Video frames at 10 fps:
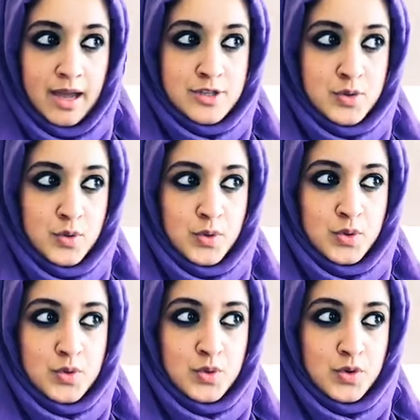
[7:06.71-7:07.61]

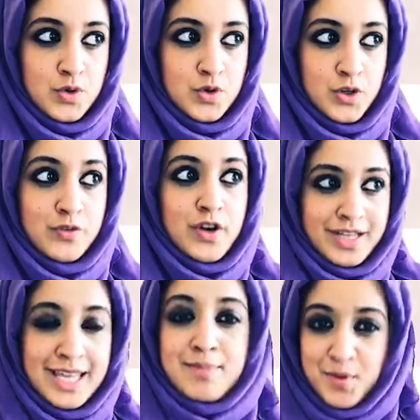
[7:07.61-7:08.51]
So you've got
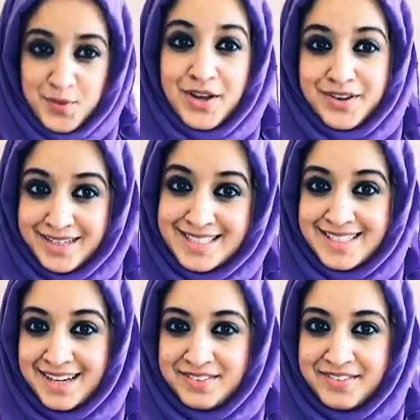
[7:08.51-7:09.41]
to keep on working on
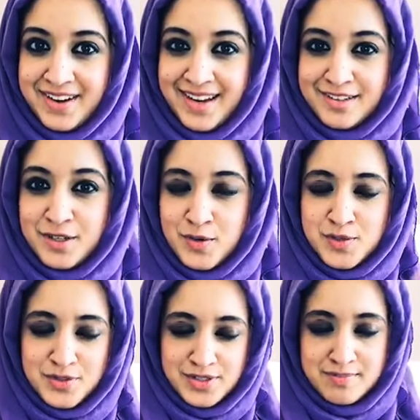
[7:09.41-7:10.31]
yourself, right? And a
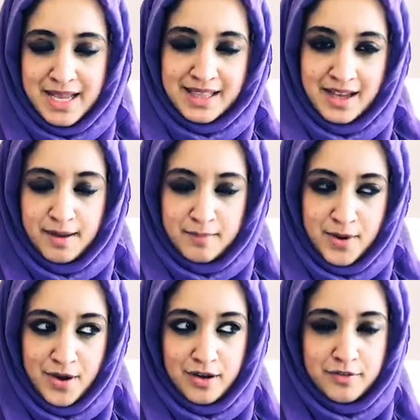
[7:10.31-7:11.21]
coach will just make that
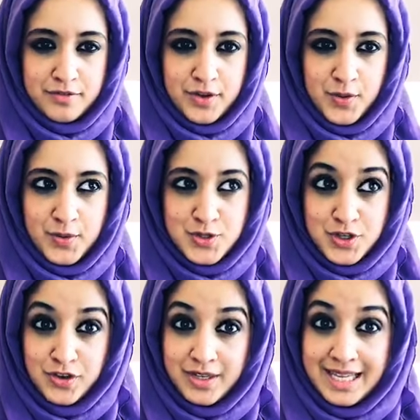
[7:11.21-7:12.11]
part of your
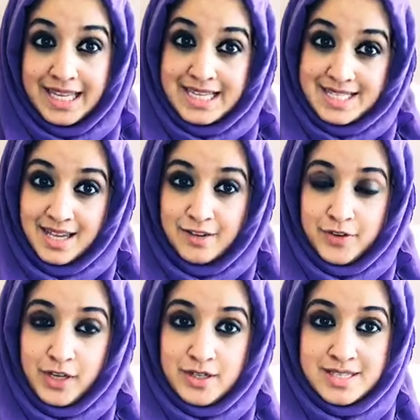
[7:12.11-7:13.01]
journey easier
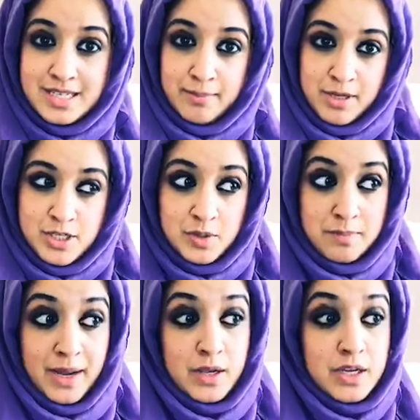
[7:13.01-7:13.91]
for you to step into. You
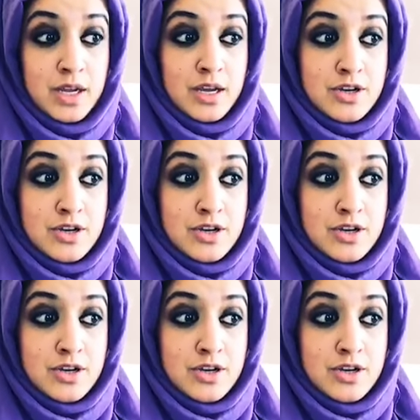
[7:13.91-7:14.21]
might